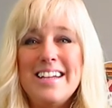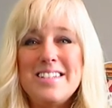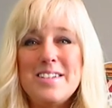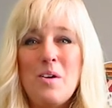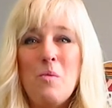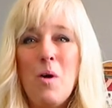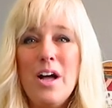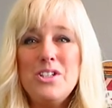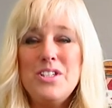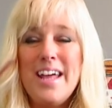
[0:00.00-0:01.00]
And so
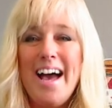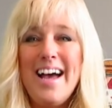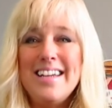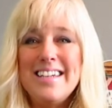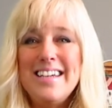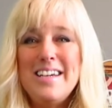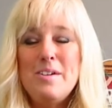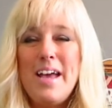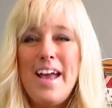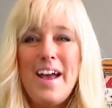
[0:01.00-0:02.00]
watch that.
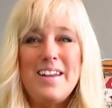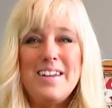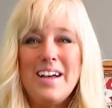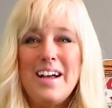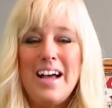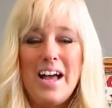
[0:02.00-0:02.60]
And uh,